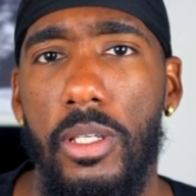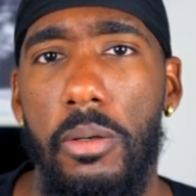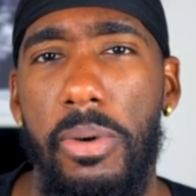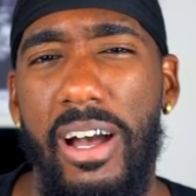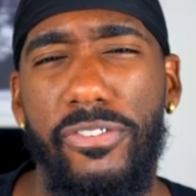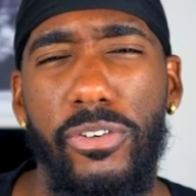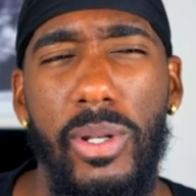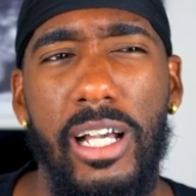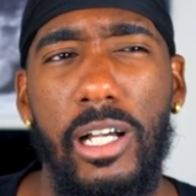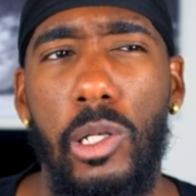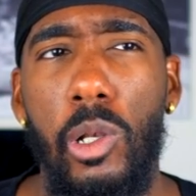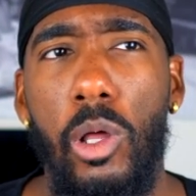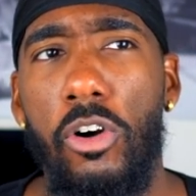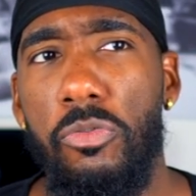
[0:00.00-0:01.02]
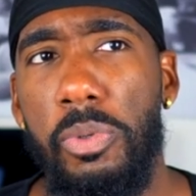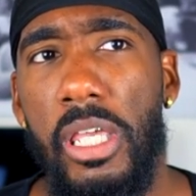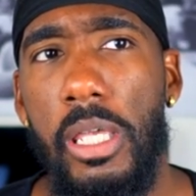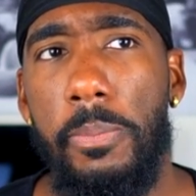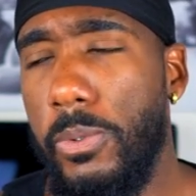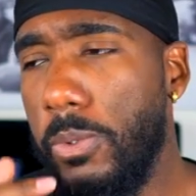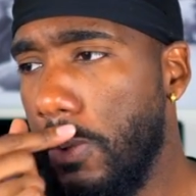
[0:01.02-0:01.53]
But I feel like a lot of
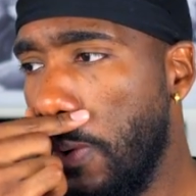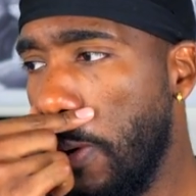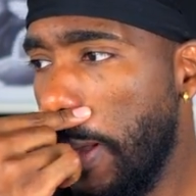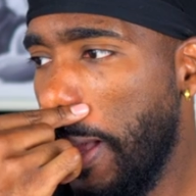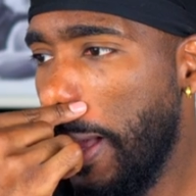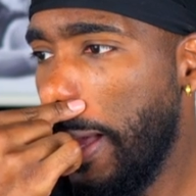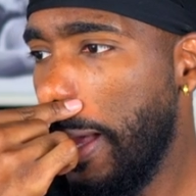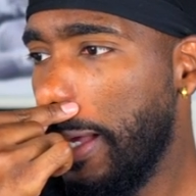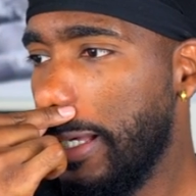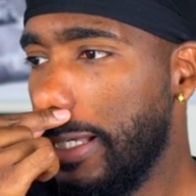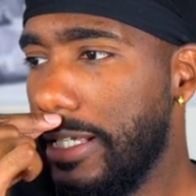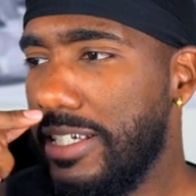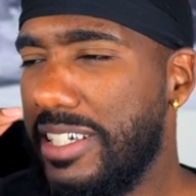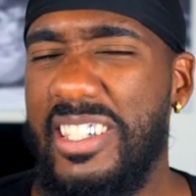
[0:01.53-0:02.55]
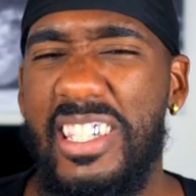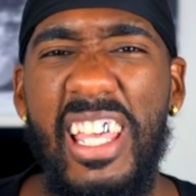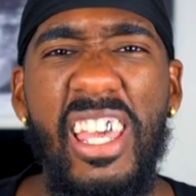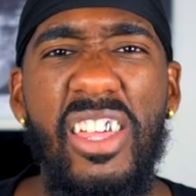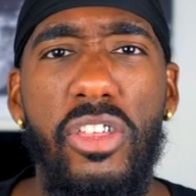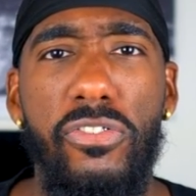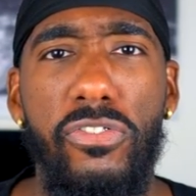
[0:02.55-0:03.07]
people
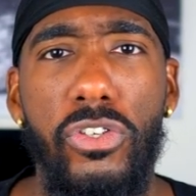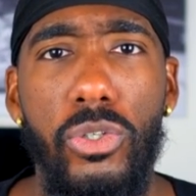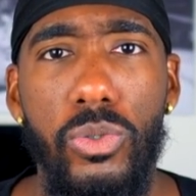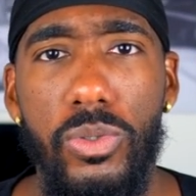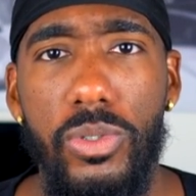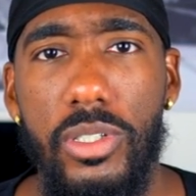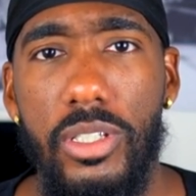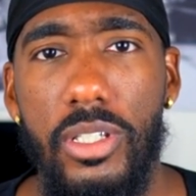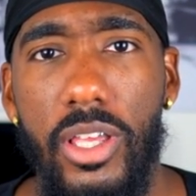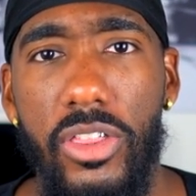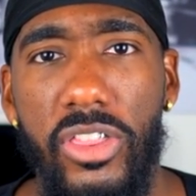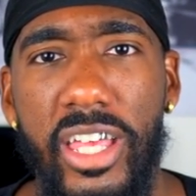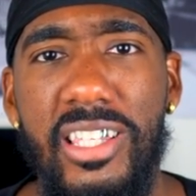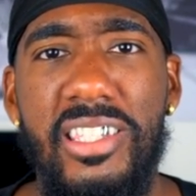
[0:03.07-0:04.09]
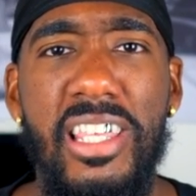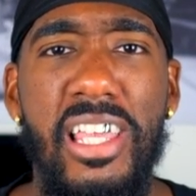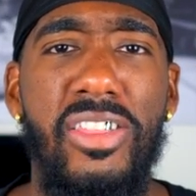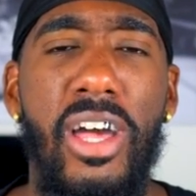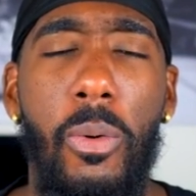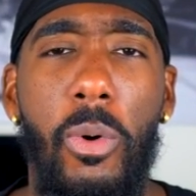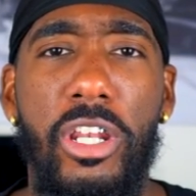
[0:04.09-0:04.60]
see the views. They see
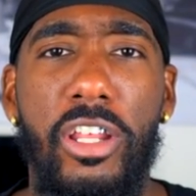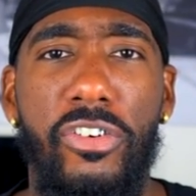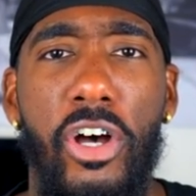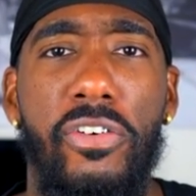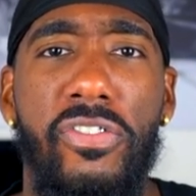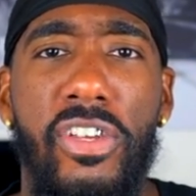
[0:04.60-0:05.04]
that one of her